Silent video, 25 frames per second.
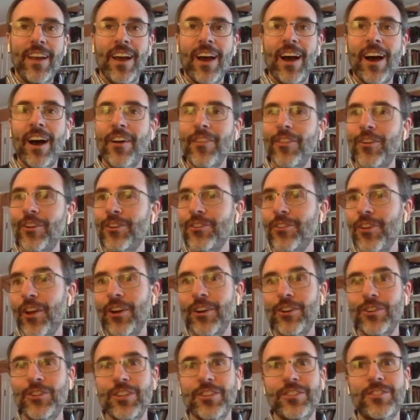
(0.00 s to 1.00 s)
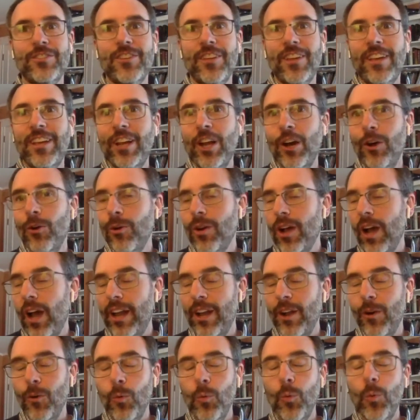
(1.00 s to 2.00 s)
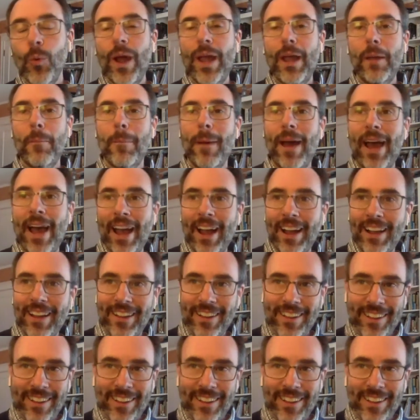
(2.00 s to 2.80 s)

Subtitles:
Others are just, kind of way back,